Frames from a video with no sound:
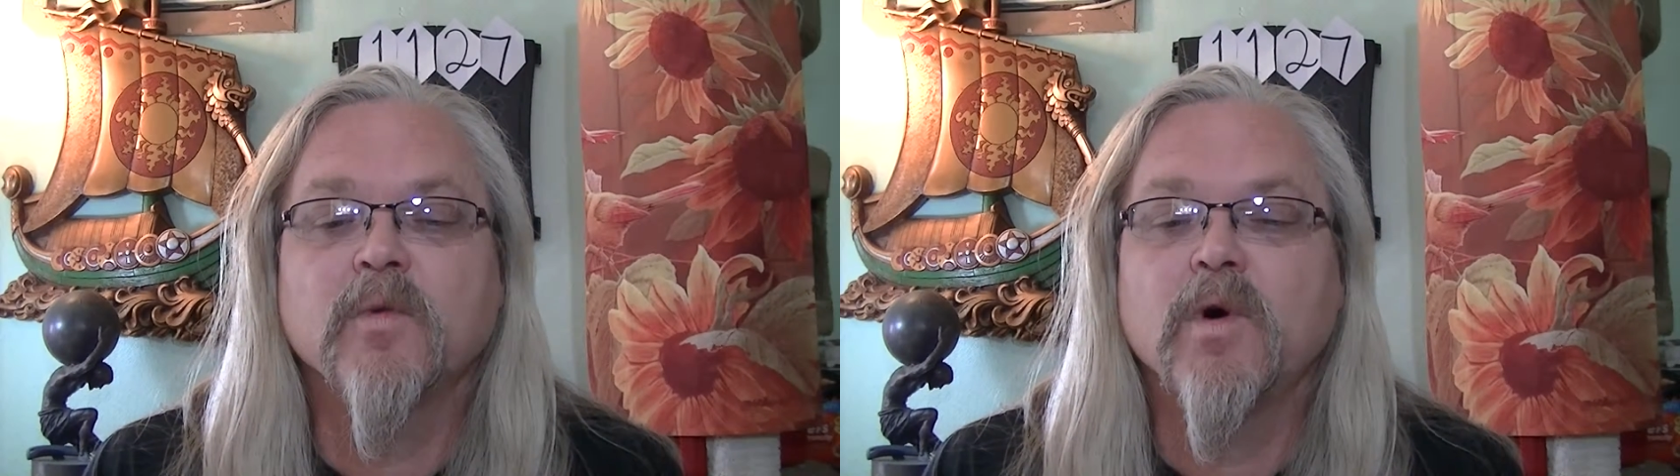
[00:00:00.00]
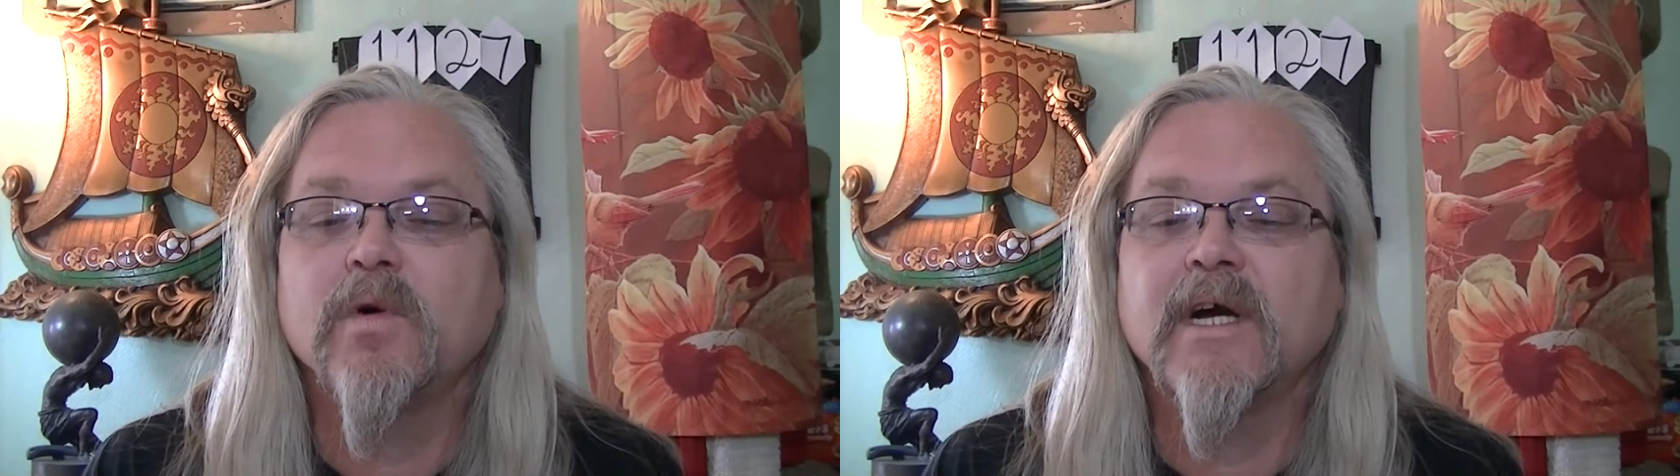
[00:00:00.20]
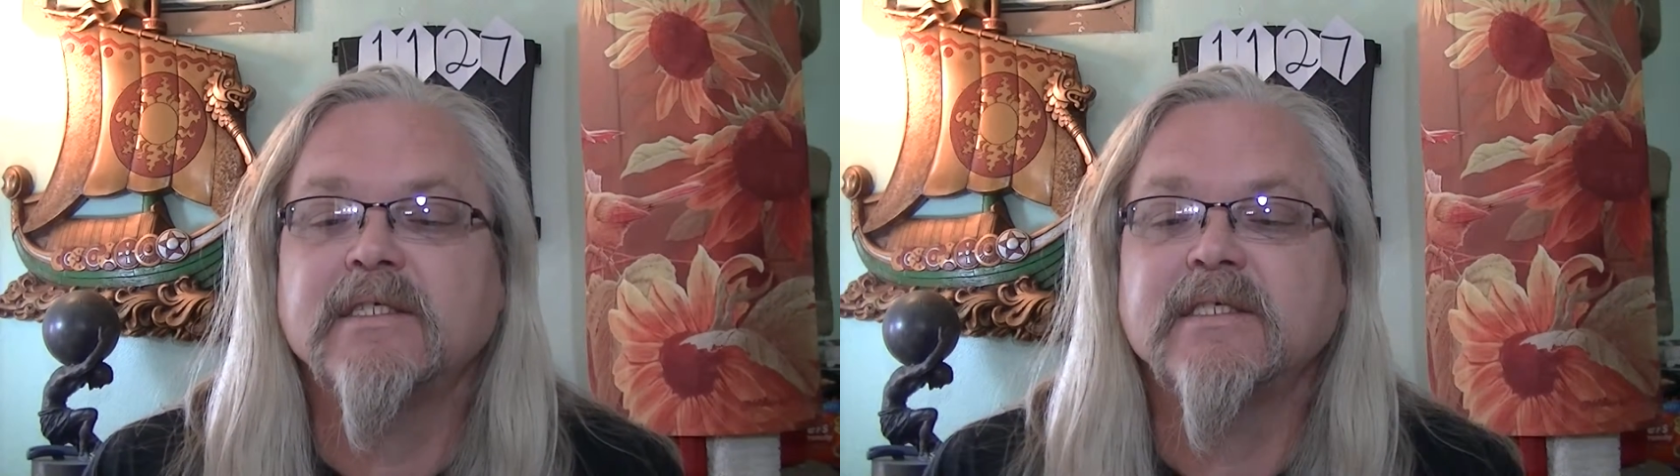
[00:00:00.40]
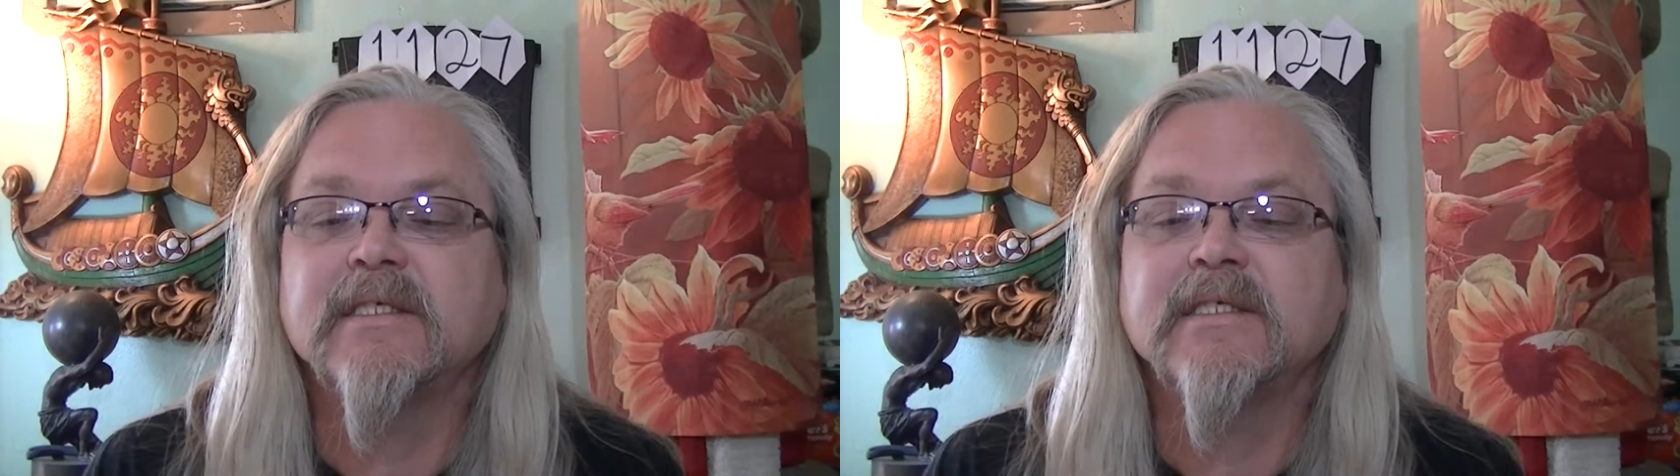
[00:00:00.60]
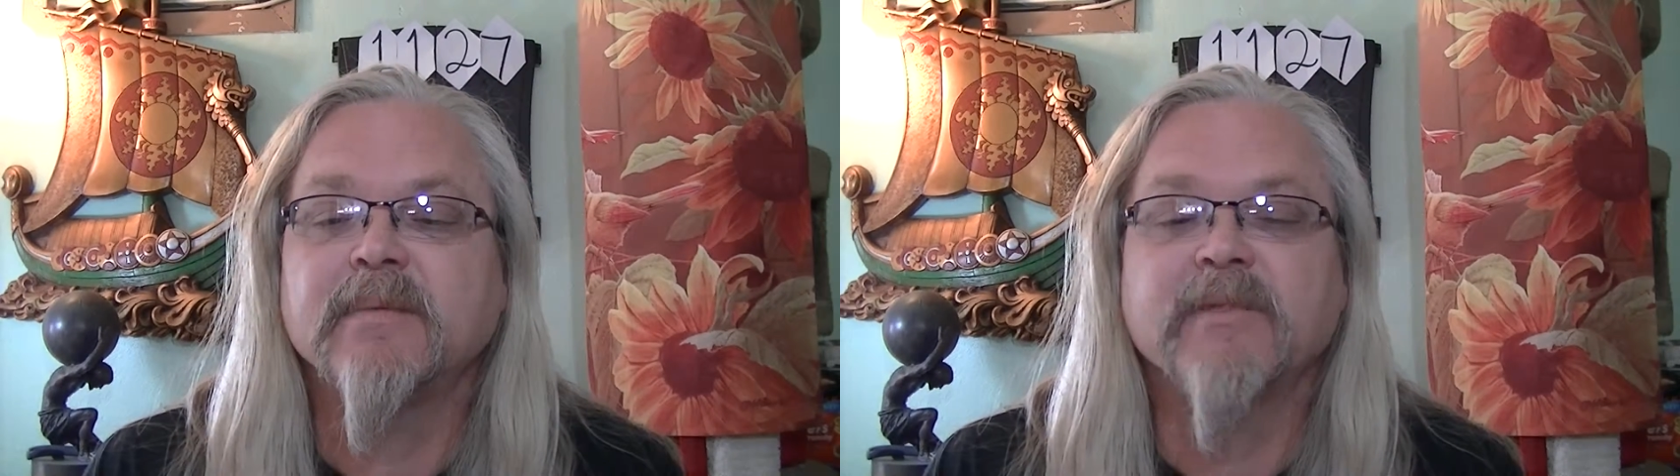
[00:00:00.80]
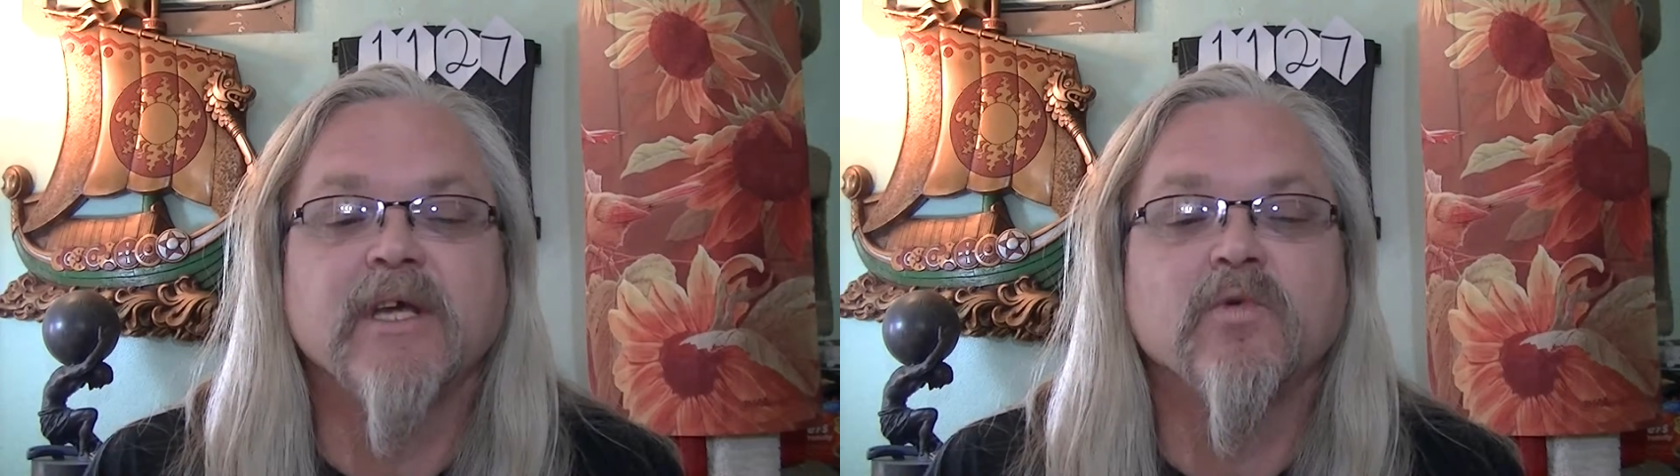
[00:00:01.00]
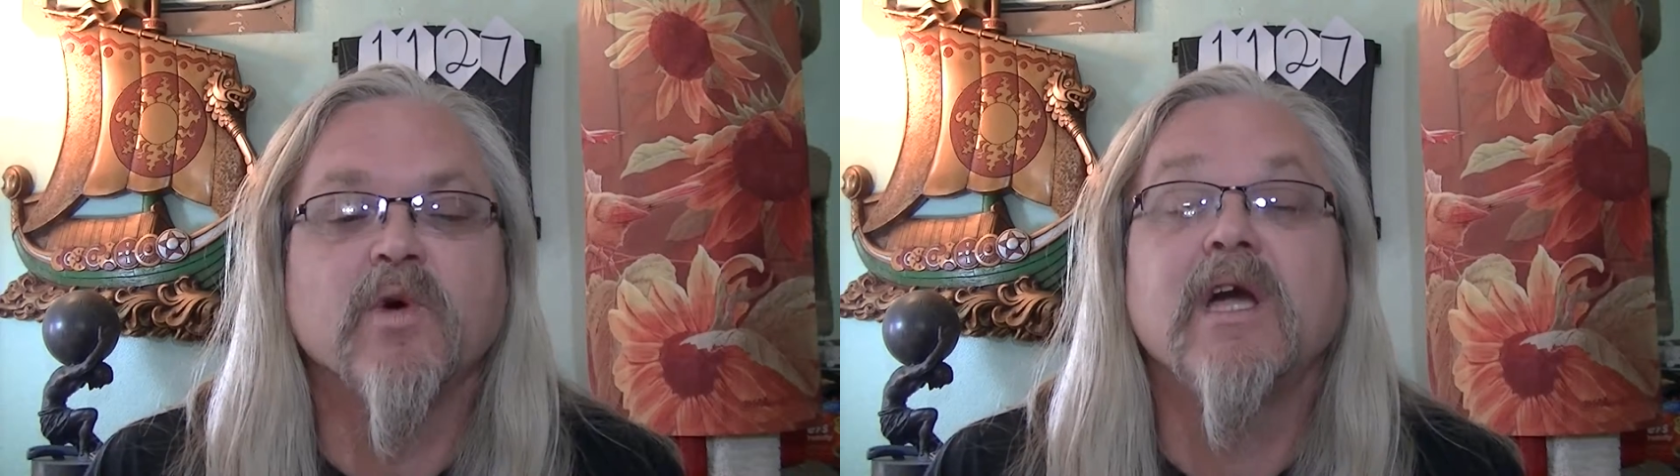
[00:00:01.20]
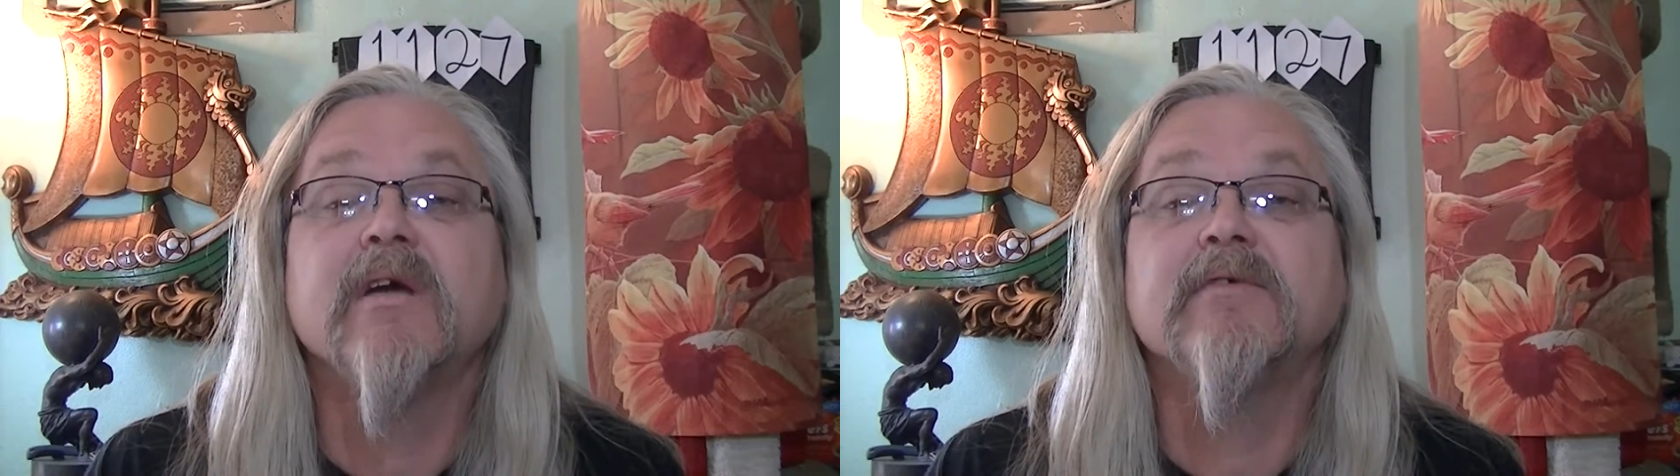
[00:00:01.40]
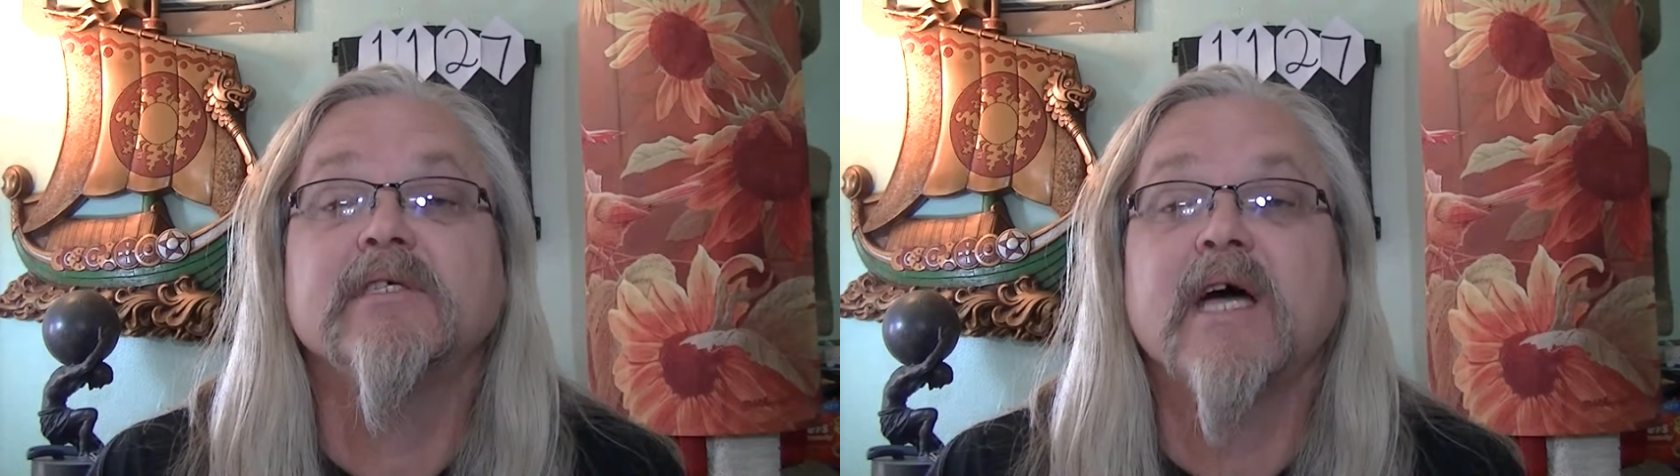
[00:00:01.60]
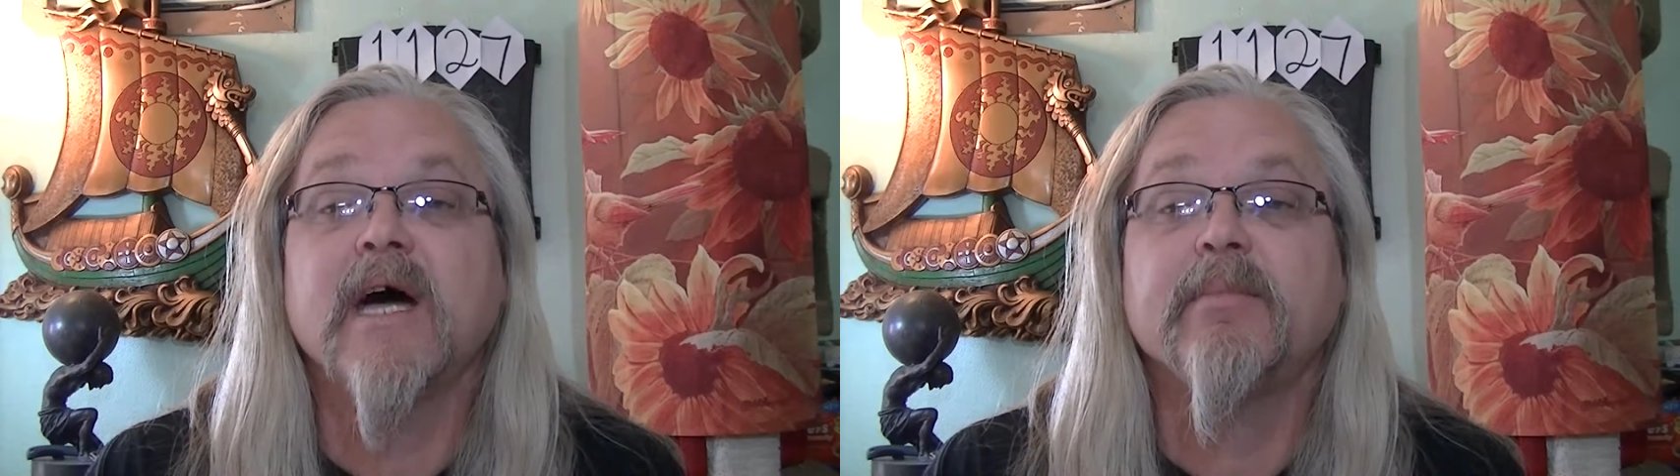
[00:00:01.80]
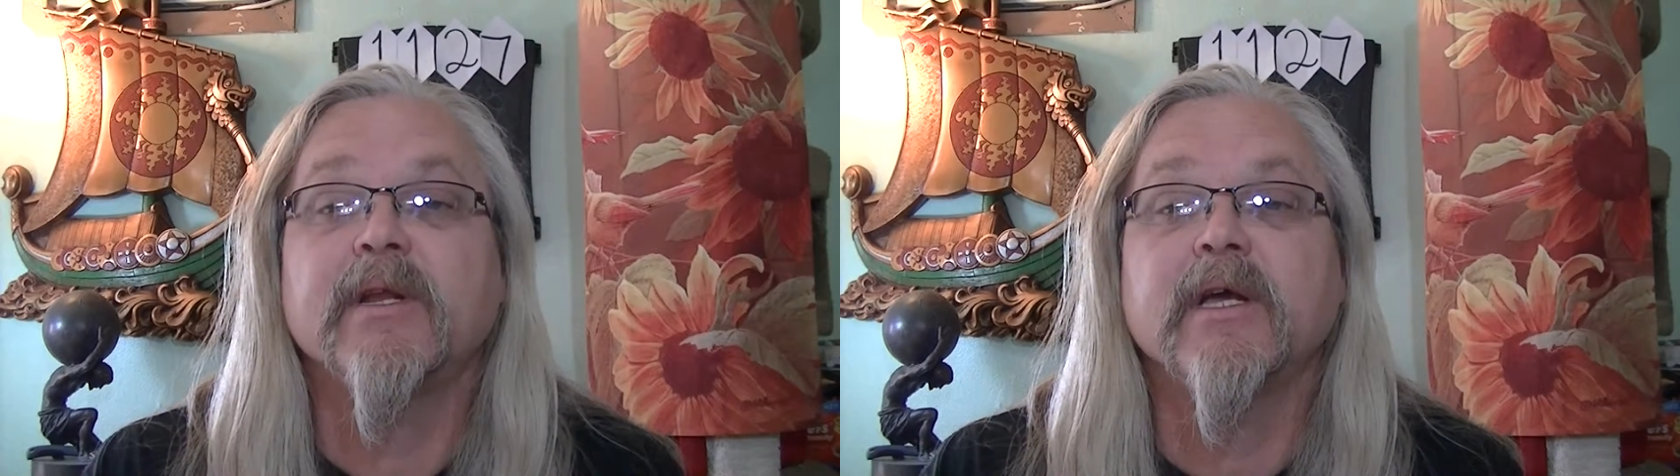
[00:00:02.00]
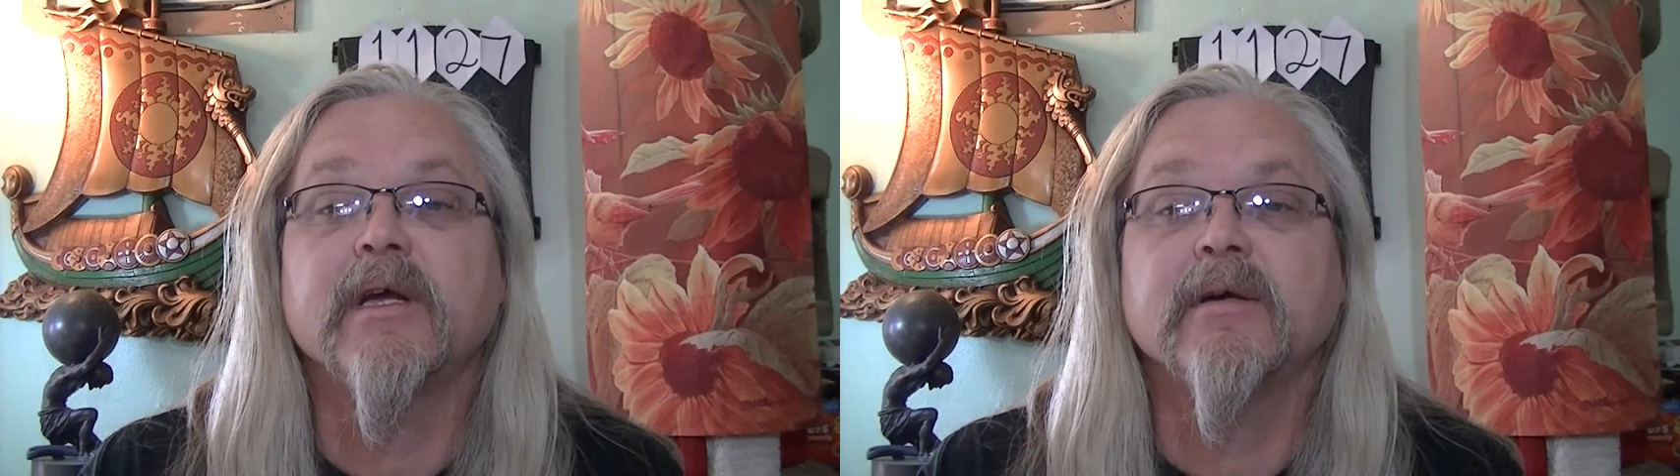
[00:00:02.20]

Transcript: Quote, "I sense something grave is happening."